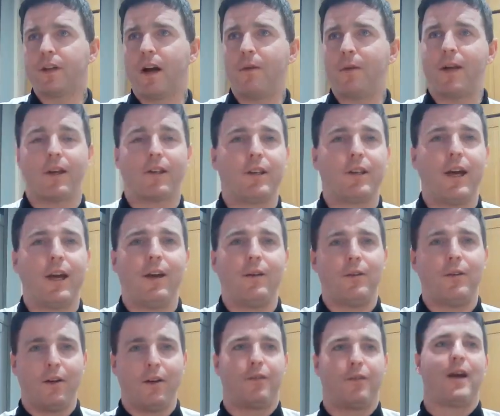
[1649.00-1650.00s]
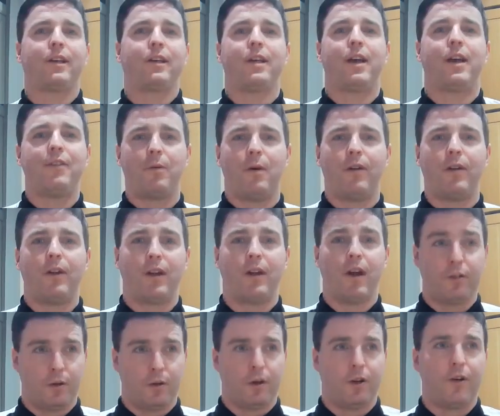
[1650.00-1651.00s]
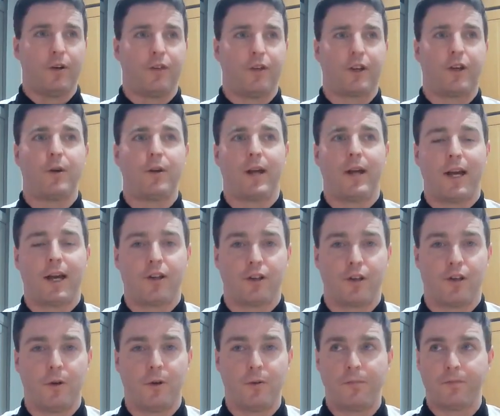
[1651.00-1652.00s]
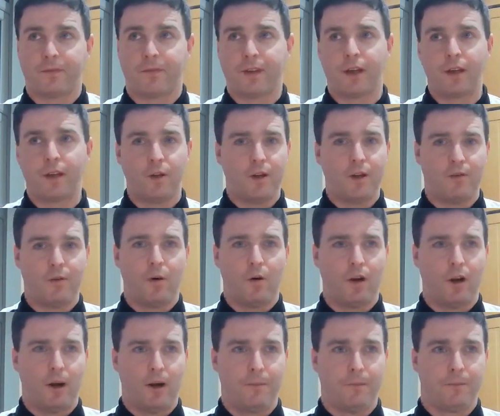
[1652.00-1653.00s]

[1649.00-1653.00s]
No, that's it. Well, thanks, everyone, and I'll do another Q&A soon. You'll never walk